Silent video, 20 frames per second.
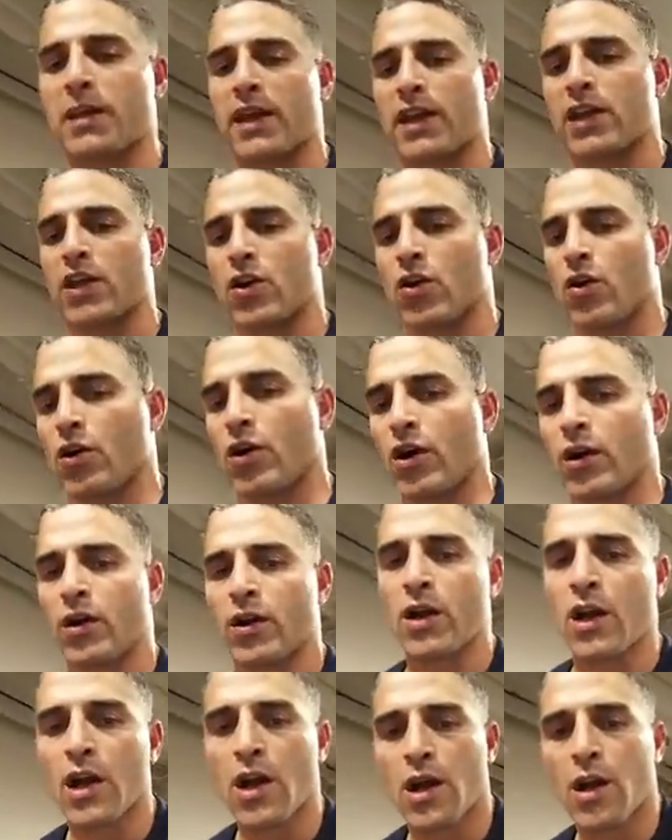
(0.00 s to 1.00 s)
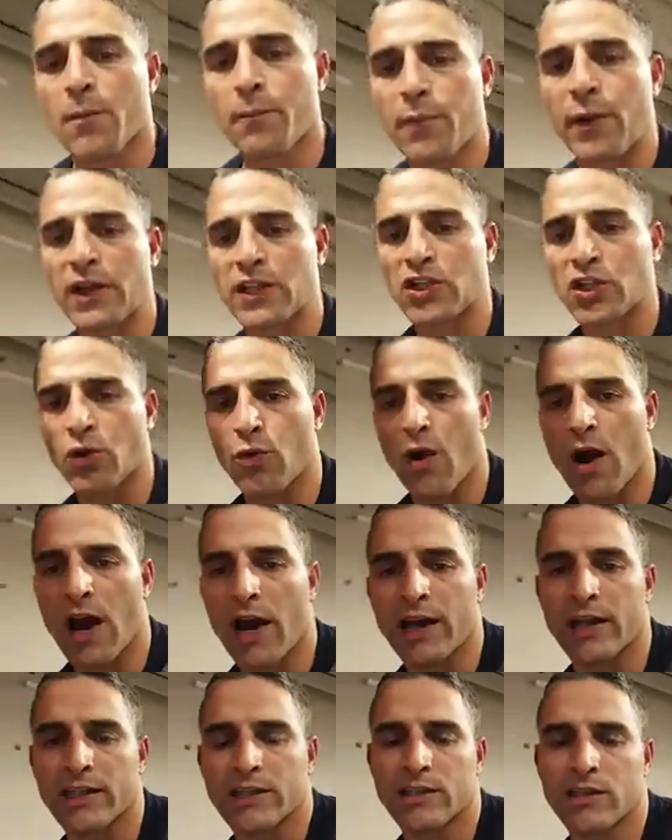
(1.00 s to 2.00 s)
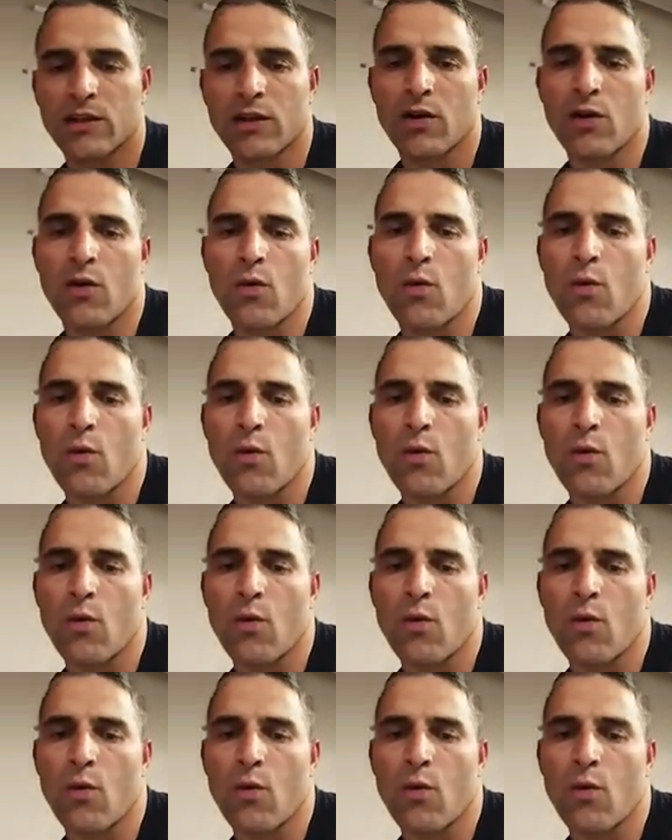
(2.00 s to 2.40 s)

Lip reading: be your pressurized